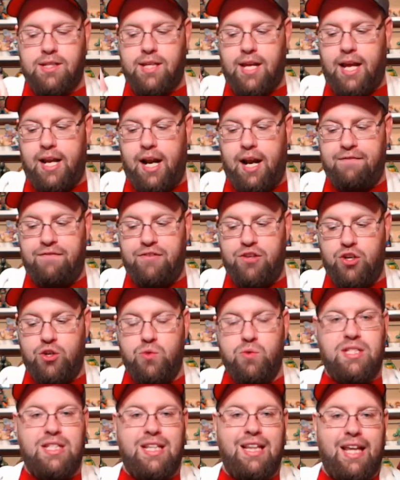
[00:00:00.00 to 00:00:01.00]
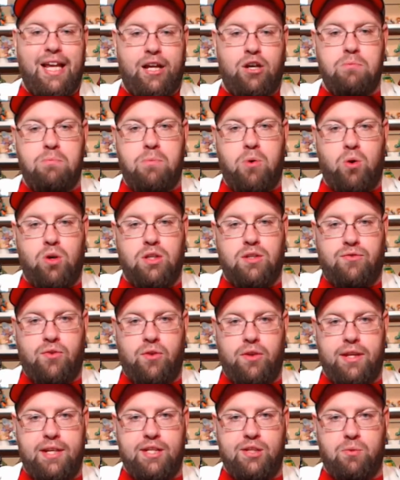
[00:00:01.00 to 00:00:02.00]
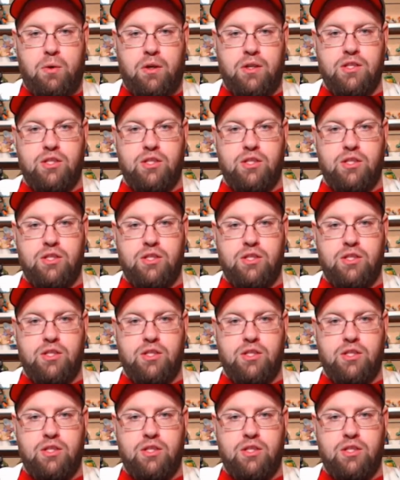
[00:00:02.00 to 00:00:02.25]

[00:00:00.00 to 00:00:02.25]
and I've used Lego boards for these ones.